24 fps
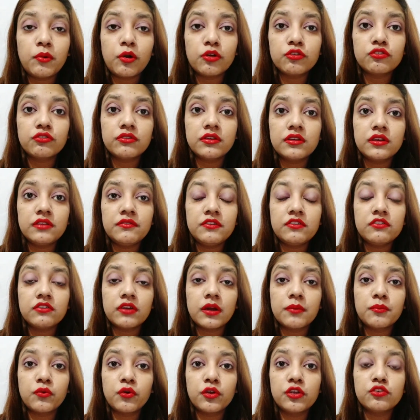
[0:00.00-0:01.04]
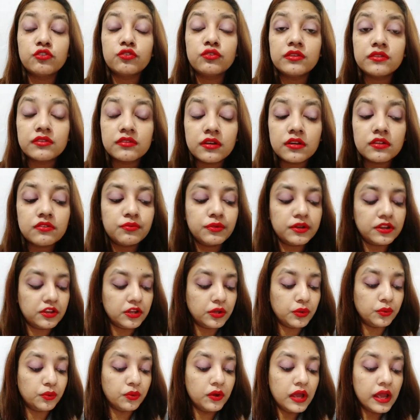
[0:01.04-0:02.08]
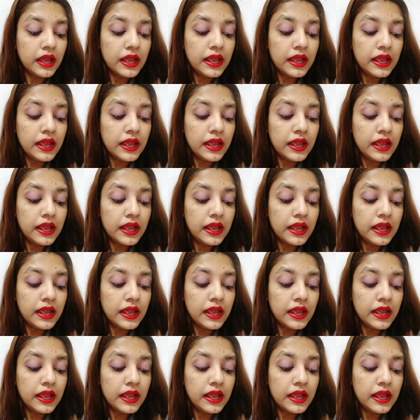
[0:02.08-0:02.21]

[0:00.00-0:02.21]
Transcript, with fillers: opportunity which i'm going to discuss with you